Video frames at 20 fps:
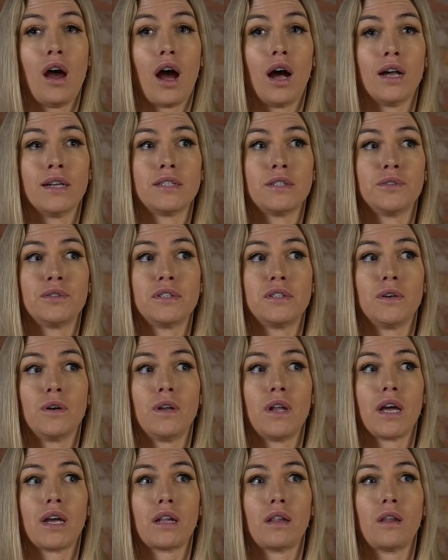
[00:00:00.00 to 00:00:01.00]
uh, so
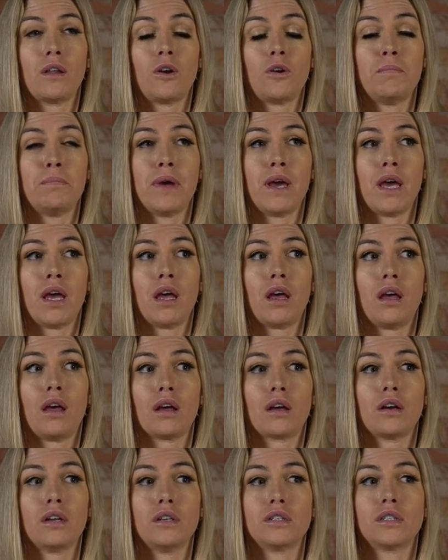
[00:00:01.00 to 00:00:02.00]
still like a little
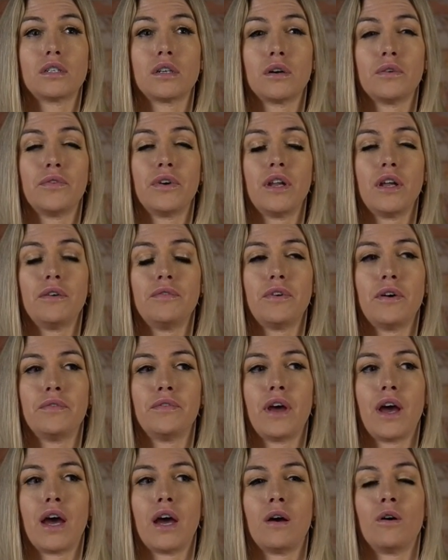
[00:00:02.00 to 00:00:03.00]
bit conservative of
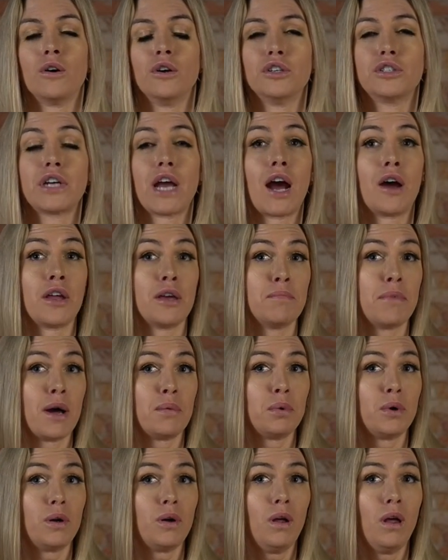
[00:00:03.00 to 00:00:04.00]
that Orange County
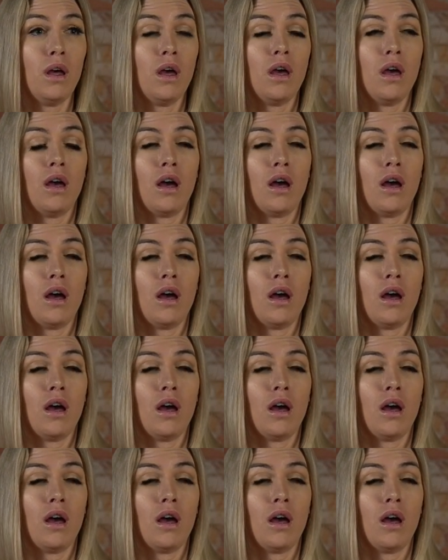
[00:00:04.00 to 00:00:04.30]
bubble.